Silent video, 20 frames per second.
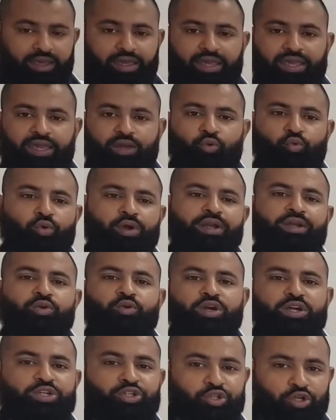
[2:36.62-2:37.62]
You went
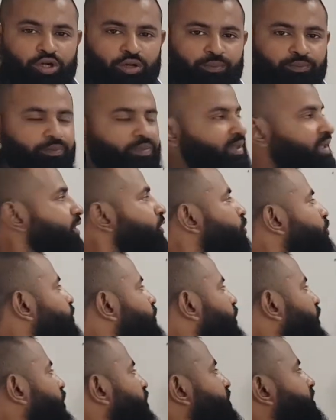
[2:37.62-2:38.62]
to a shop, you
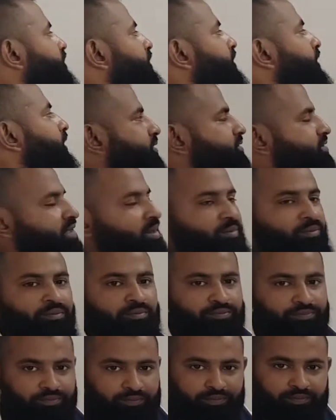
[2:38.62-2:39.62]
bought
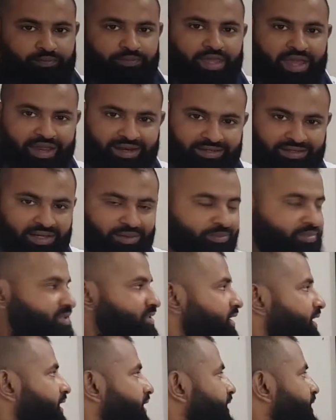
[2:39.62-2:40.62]
some
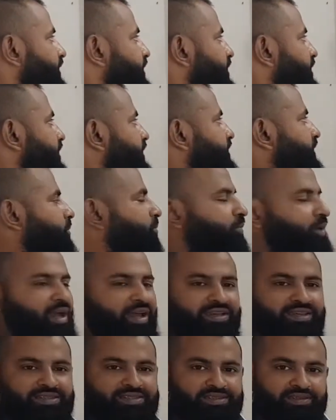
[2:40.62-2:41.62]
items, the
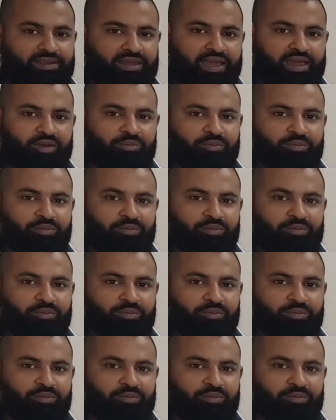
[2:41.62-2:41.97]
price had